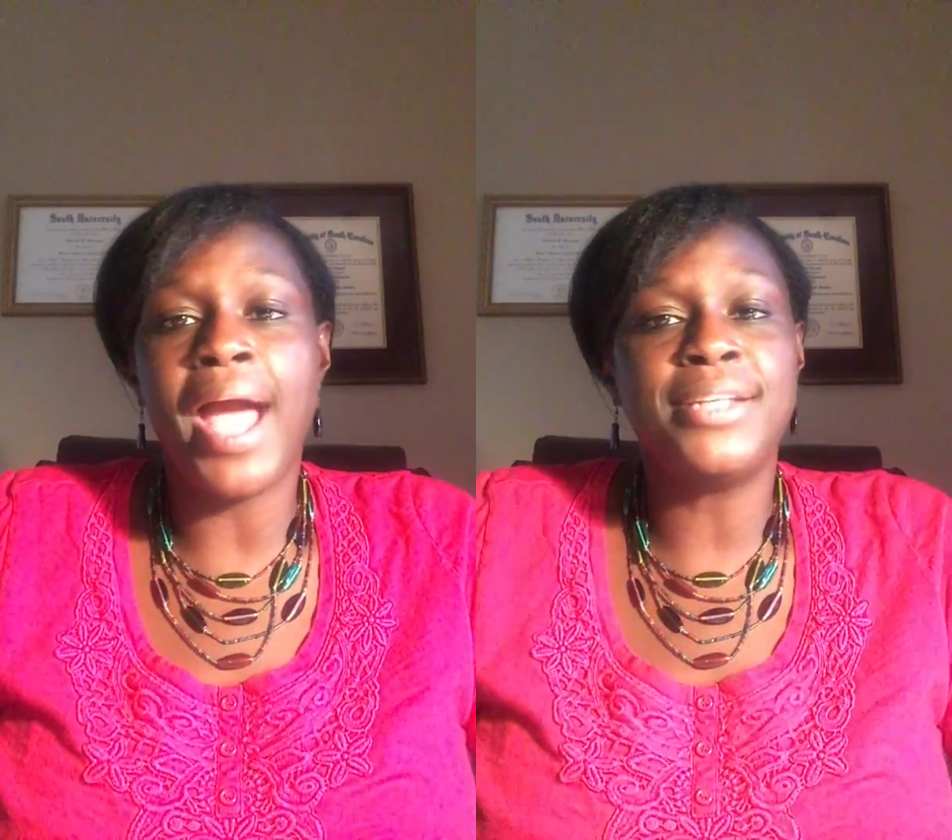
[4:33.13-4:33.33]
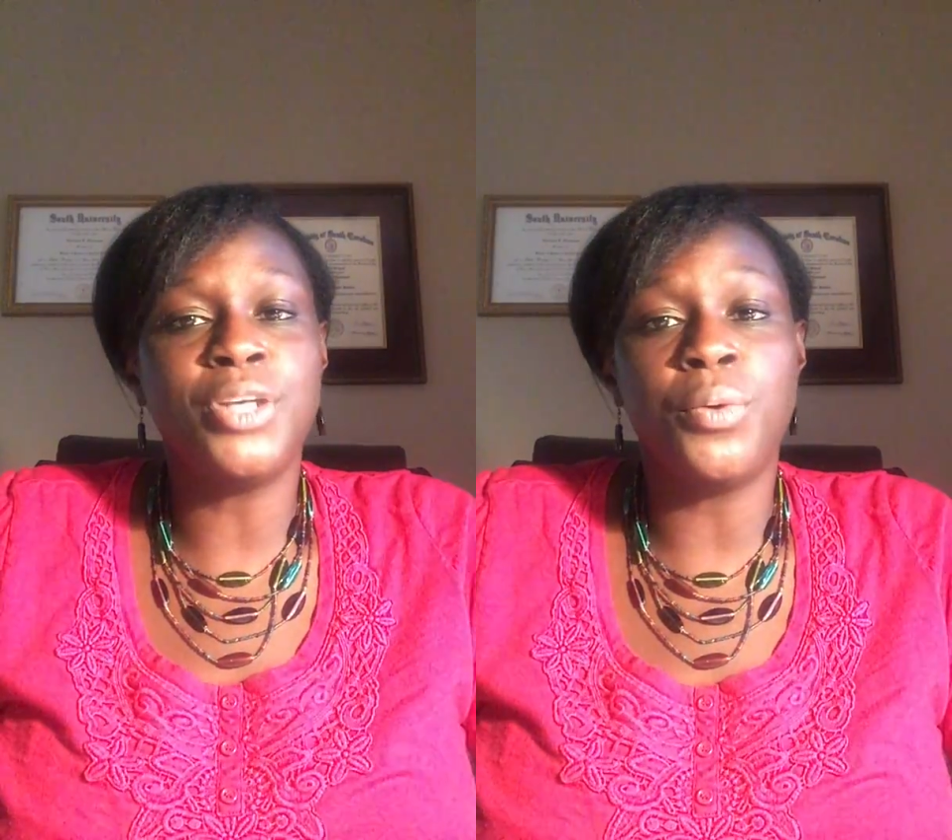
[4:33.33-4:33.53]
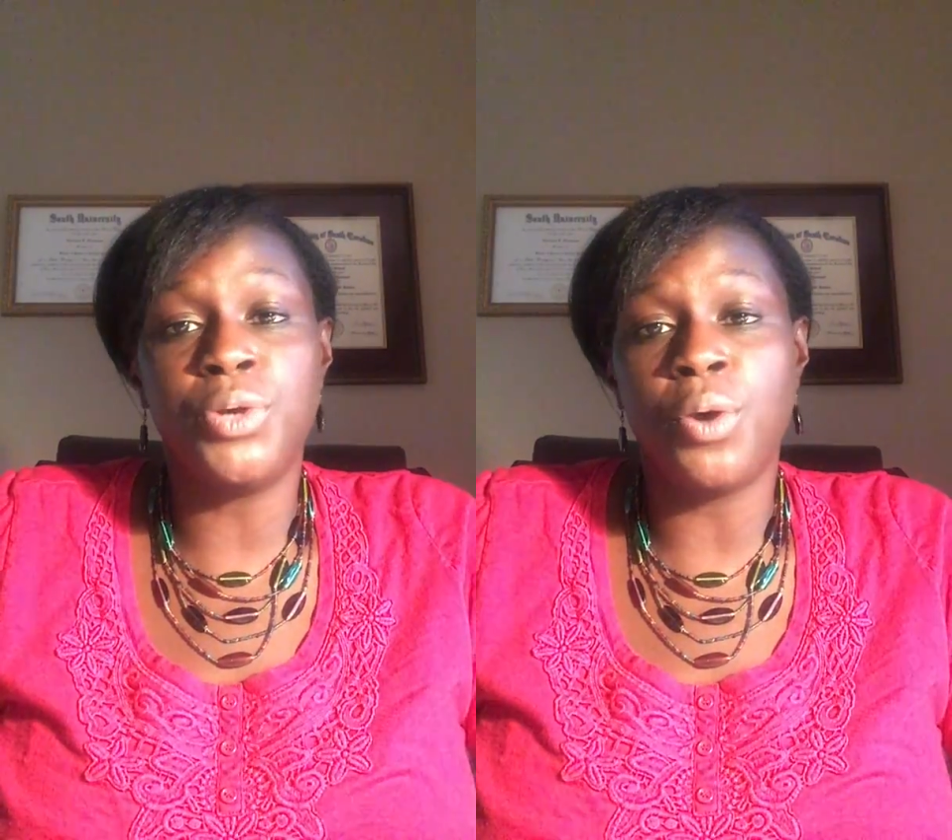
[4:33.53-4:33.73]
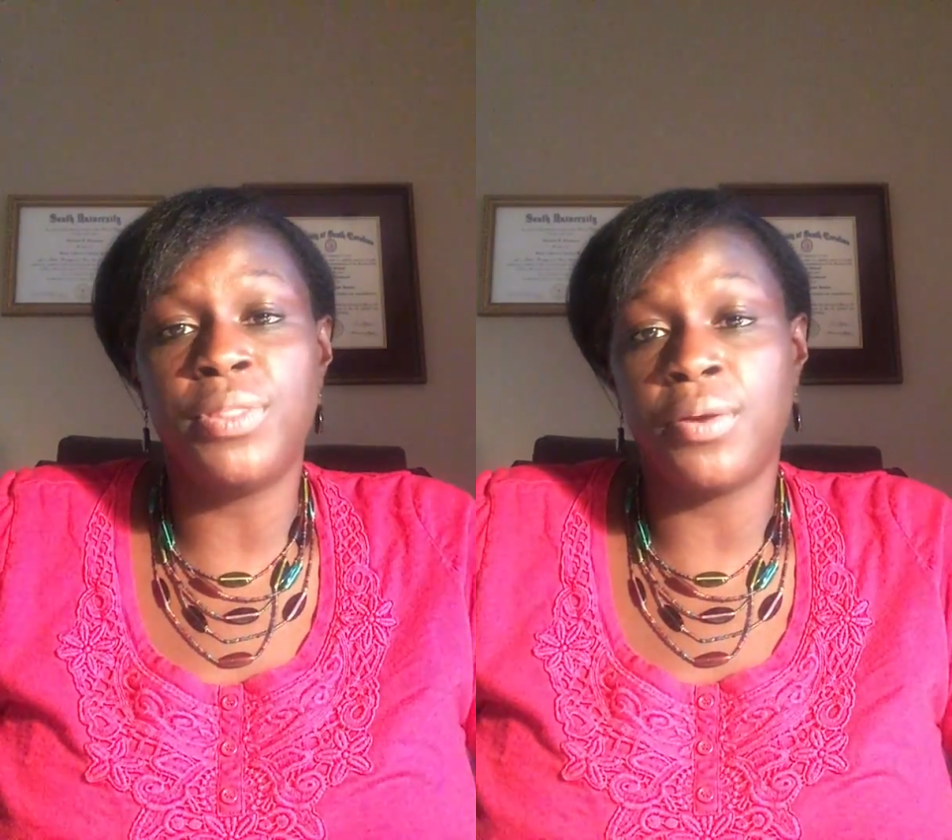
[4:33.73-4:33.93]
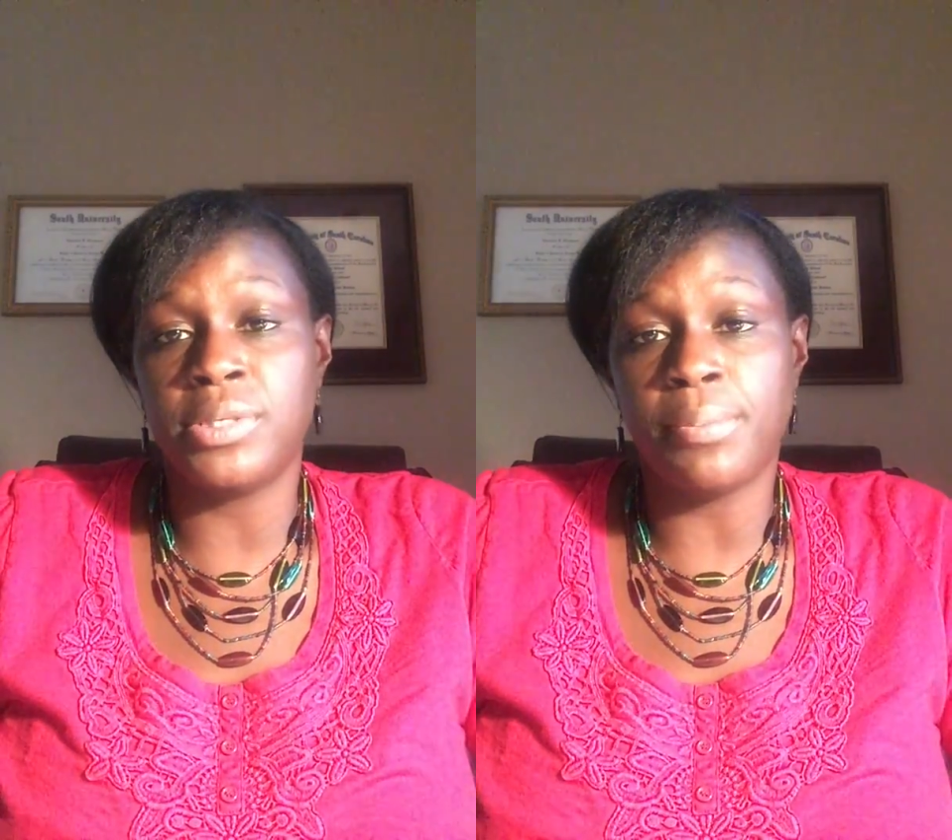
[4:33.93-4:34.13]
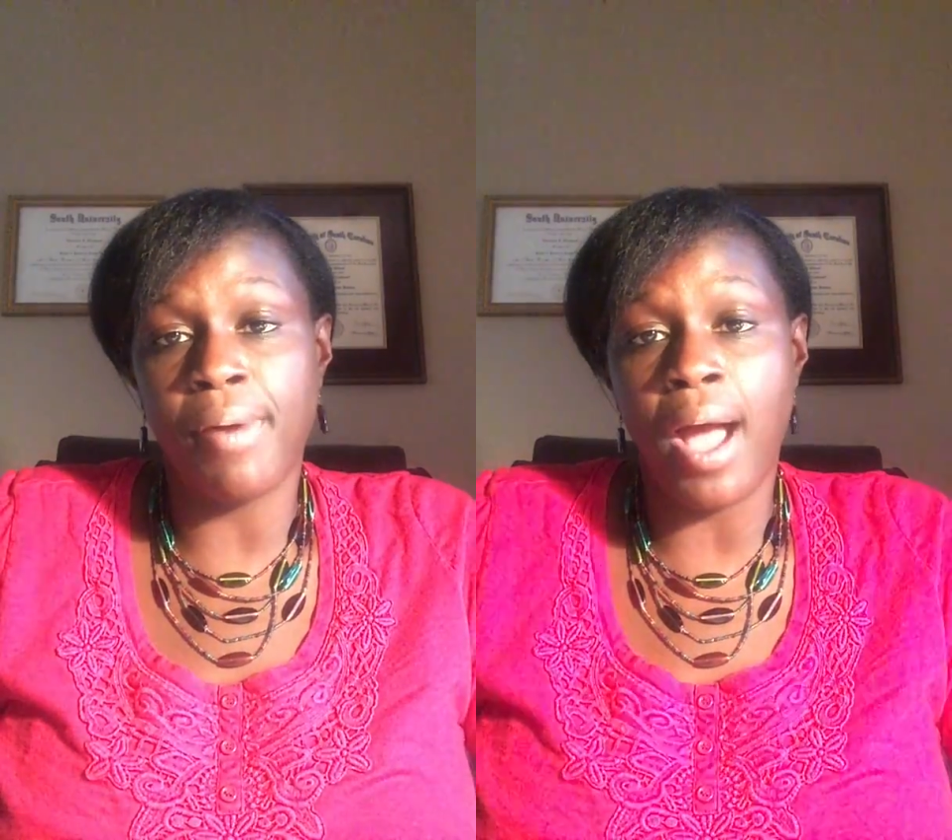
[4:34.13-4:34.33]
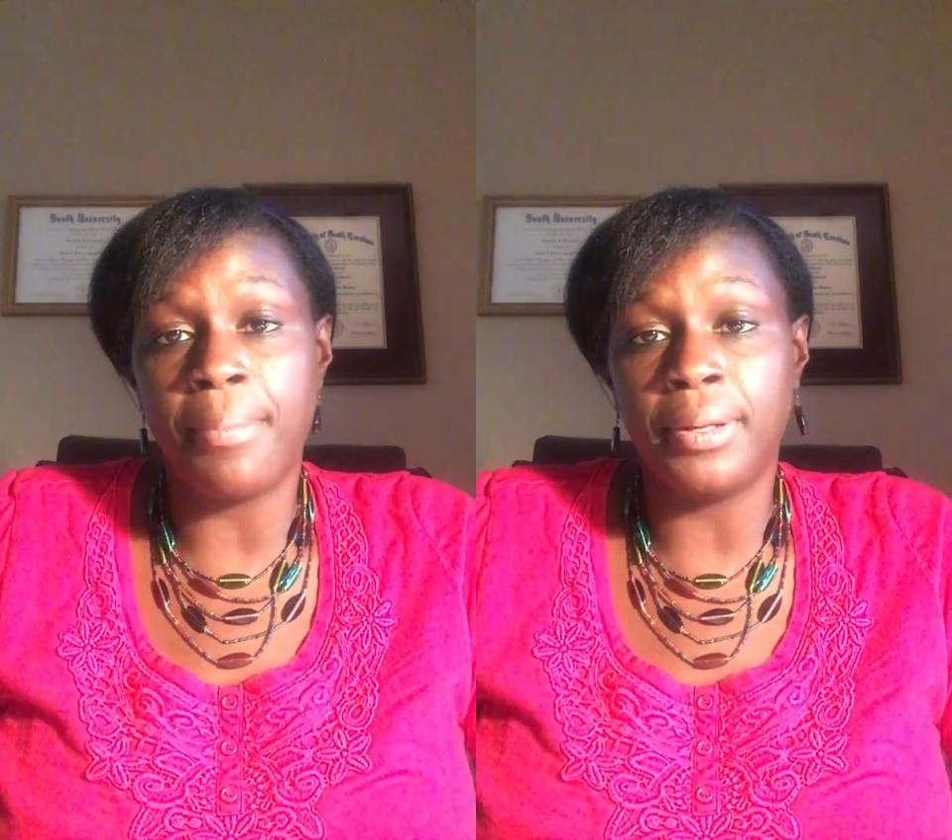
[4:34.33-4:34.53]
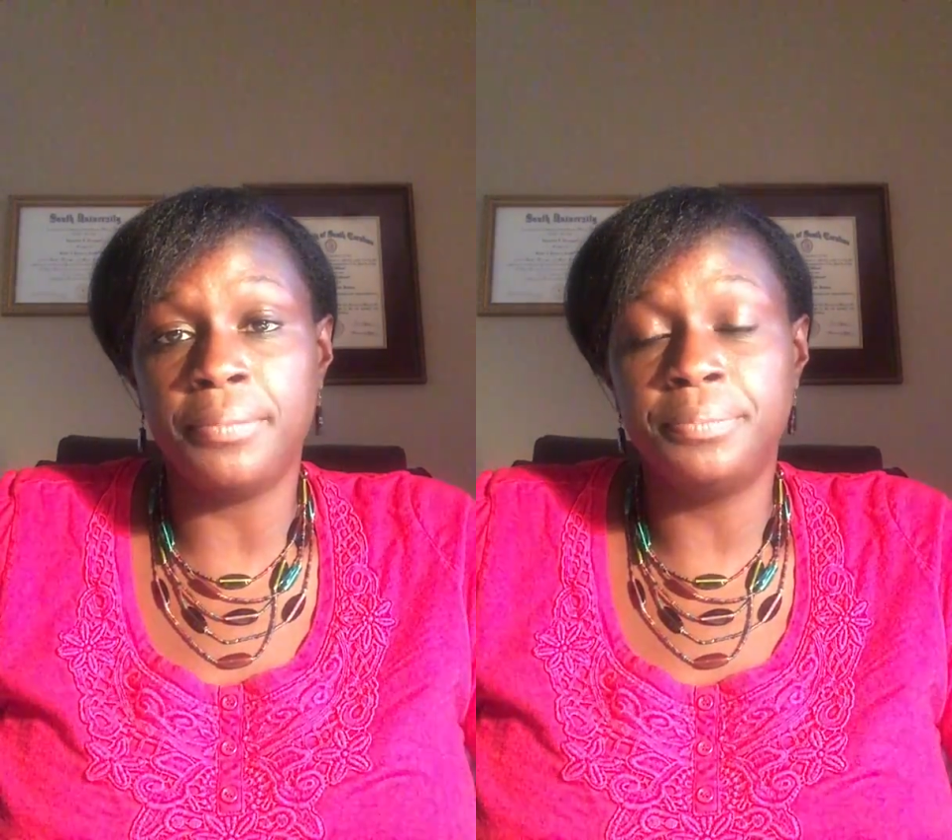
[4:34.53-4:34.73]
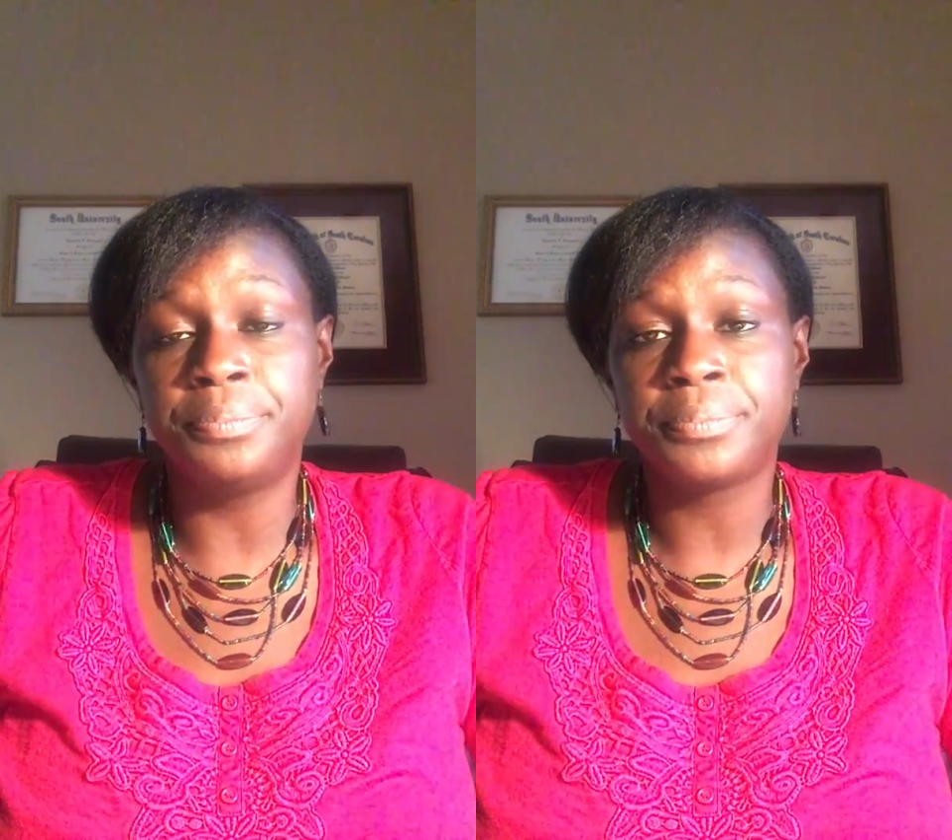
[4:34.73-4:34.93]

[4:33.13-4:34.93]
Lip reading: I don't know there is a problem.